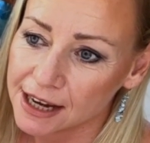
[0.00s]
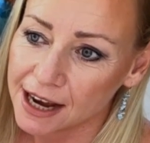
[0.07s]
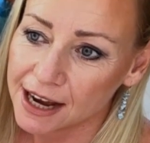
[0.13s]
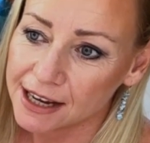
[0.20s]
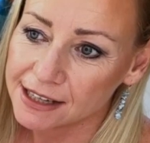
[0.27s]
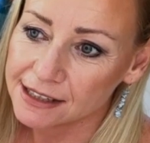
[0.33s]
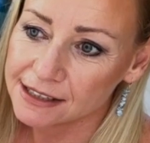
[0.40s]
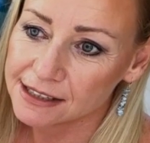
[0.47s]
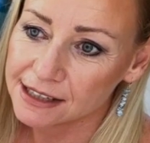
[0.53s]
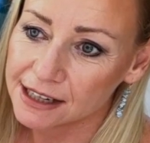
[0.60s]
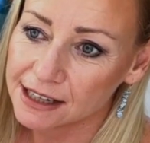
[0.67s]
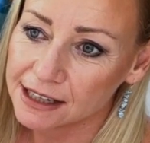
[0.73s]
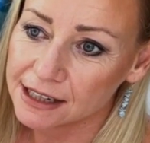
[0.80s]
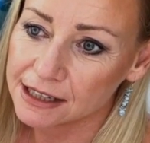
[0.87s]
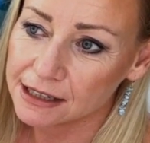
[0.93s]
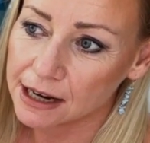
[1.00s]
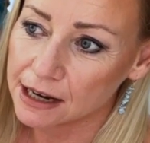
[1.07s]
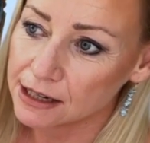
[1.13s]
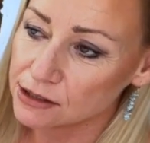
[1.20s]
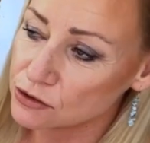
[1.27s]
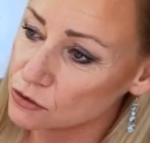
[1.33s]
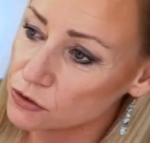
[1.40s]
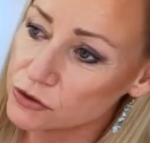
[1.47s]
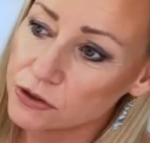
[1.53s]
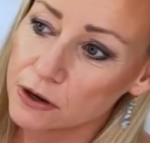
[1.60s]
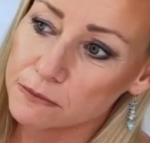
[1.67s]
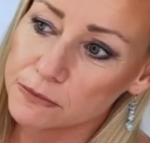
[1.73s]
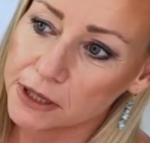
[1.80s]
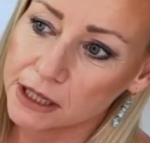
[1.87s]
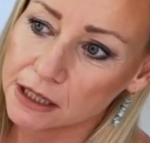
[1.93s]
And It, it dawned
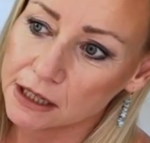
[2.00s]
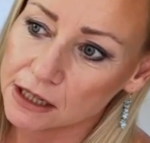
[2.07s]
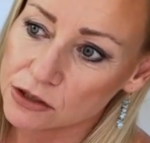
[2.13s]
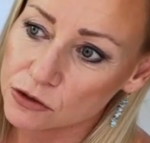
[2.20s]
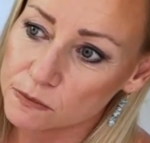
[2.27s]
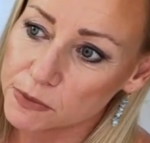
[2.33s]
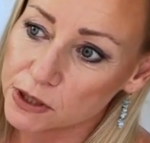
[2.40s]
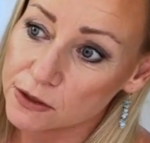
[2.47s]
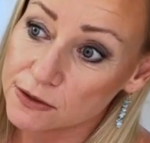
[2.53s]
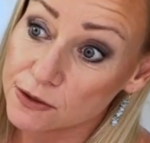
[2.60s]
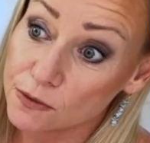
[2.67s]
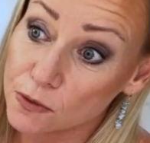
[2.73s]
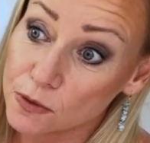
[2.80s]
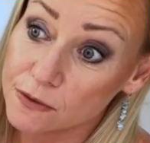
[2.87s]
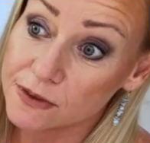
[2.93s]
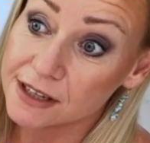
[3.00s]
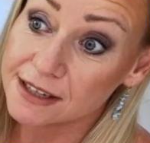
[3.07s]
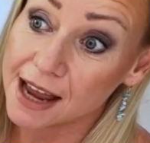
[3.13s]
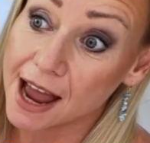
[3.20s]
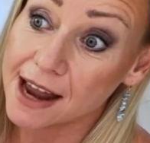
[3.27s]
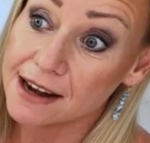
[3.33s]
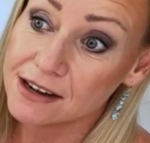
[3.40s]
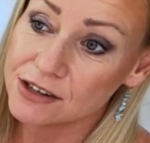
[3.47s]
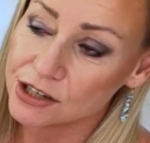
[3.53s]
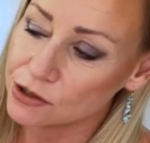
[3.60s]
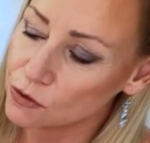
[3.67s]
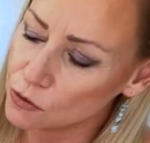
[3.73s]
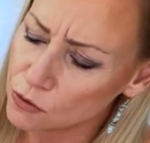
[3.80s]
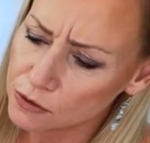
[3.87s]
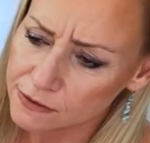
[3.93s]
on me, I should be using all of this energy,
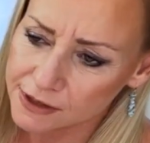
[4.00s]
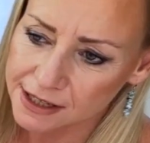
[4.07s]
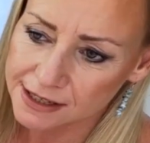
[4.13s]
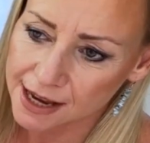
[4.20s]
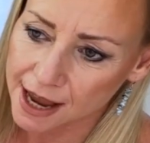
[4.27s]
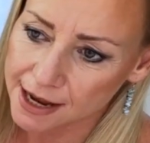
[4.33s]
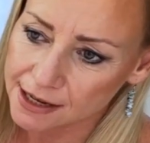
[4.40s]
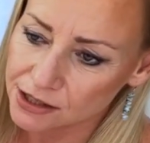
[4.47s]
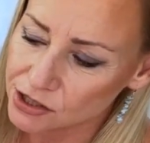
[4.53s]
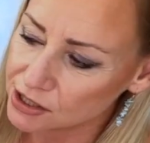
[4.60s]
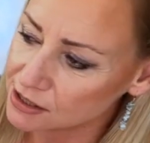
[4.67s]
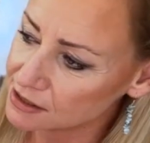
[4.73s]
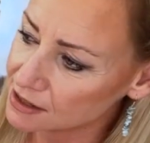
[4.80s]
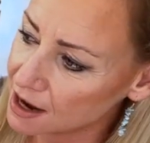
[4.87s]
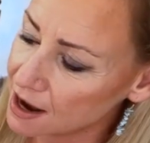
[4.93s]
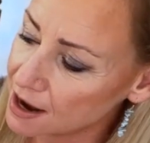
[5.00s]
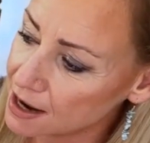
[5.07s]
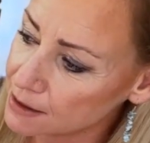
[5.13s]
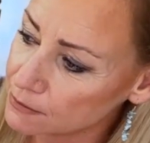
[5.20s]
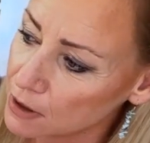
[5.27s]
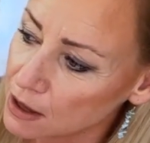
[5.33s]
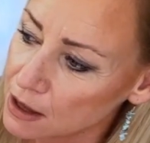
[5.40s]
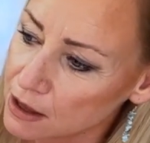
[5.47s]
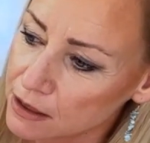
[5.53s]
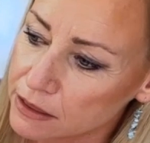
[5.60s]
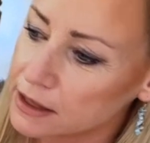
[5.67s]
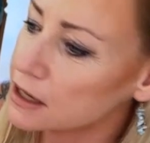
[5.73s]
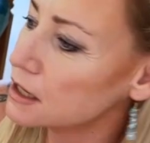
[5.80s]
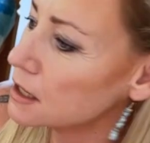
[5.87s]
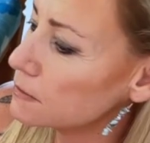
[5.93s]
all of this energy and time
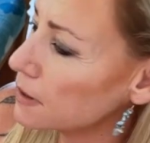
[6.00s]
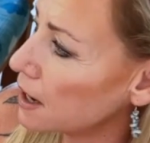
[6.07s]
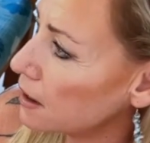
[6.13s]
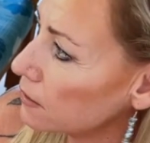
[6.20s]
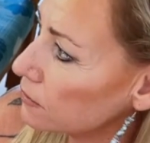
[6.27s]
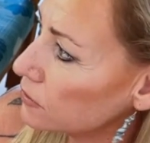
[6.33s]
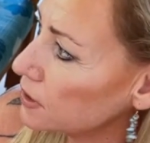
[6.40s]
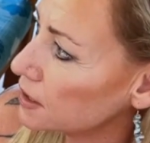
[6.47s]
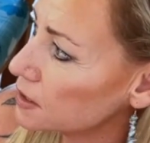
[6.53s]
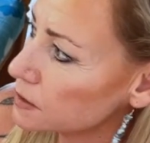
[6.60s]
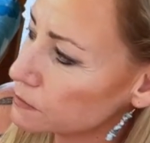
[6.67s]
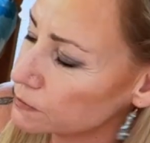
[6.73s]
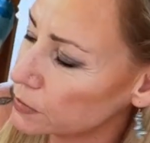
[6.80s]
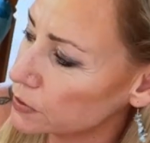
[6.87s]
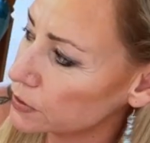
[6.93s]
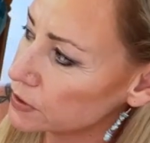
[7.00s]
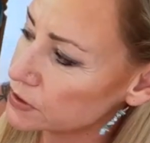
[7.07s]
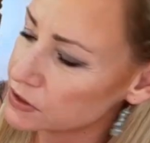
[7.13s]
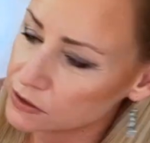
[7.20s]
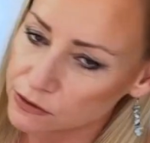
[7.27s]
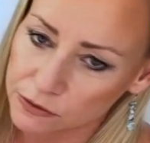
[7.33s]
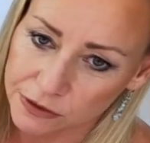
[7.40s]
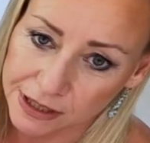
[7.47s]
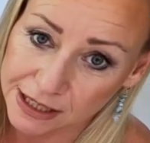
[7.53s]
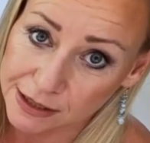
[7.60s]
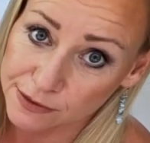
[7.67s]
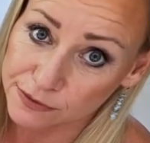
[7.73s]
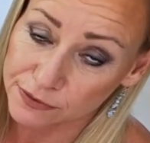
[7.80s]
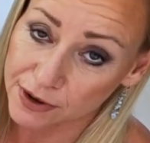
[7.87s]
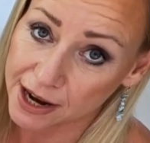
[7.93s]
thinking about this person or this
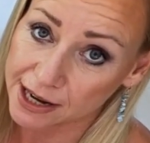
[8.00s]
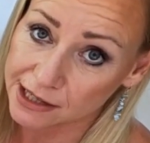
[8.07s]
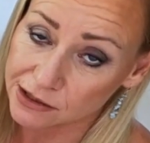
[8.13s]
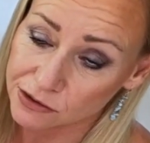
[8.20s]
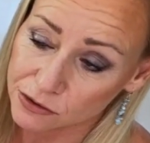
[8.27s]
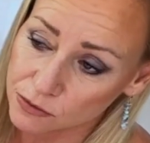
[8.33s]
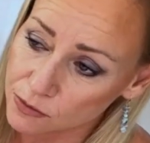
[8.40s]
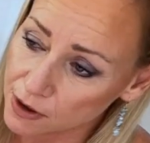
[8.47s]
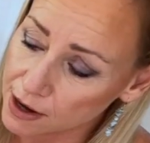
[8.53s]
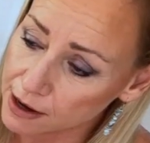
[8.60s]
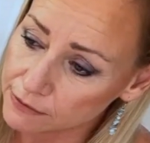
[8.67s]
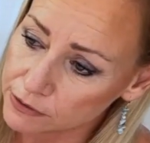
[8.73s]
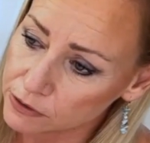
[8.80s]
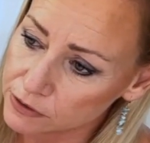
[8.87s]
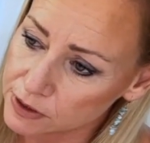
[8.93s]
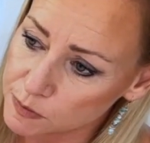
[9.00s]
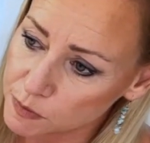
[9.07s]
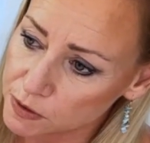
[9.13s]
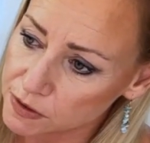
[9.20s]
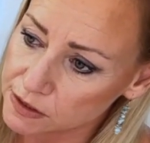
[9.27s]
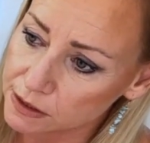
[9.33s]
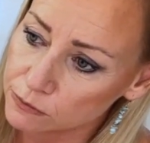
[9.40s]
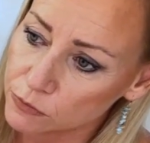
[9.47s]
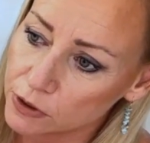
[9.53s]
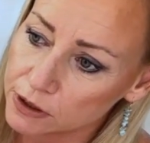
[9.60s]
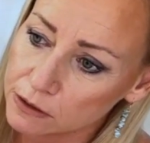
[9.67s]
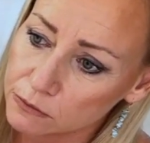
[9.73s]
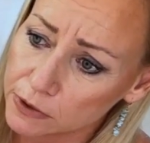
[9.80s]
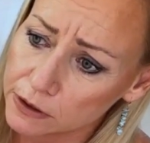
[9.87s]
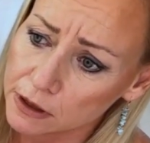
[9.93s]
friend or whatever, or this person I'm
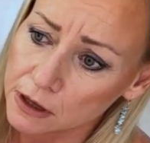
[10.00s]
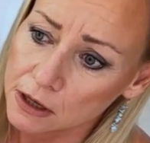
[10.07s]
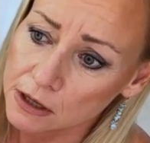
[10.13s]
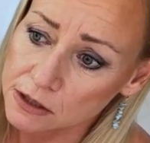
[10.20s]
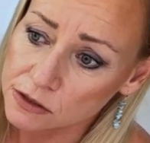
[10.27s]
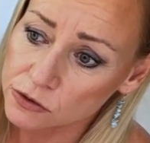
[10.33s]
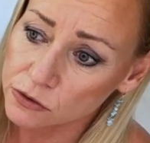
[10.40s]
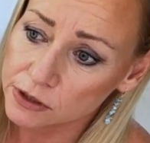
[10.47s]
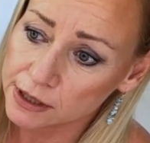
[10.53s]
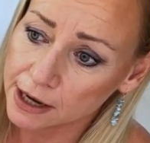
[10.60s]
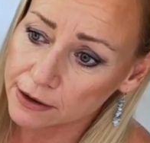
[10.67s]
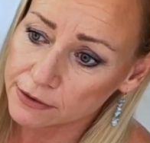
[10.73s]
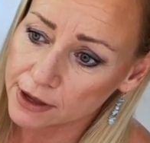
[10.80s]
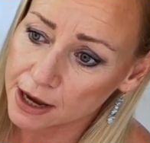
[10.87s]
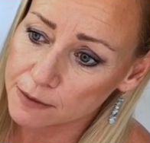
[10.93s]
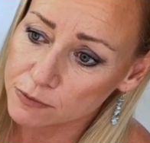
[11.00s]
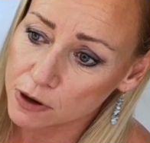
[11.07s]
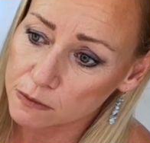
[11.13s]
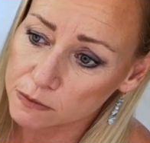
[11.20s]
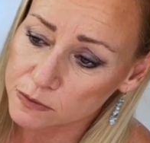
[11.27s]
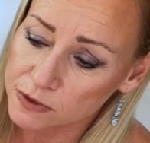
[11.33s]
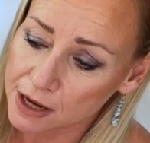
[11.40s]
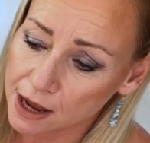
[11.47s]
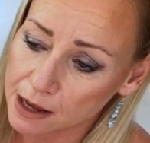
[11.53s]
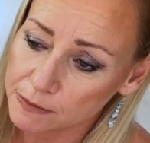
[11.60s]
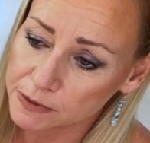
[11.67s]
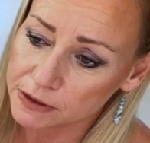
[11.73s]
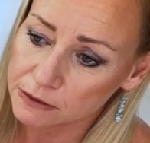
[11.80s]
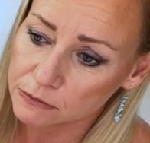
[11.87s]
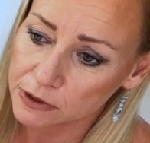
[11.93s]
working with, sorting out their problems or
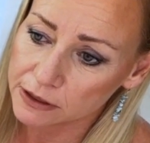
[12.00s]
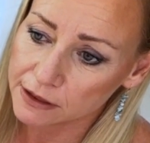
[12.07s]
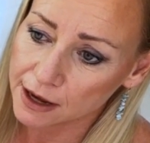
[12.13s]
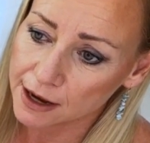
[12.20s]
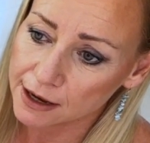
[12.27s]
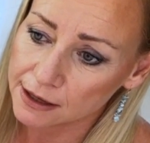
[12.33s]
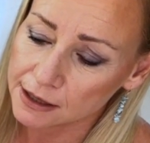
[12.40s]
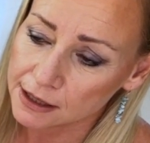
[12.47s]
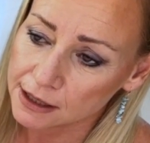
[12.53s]
helping them with that.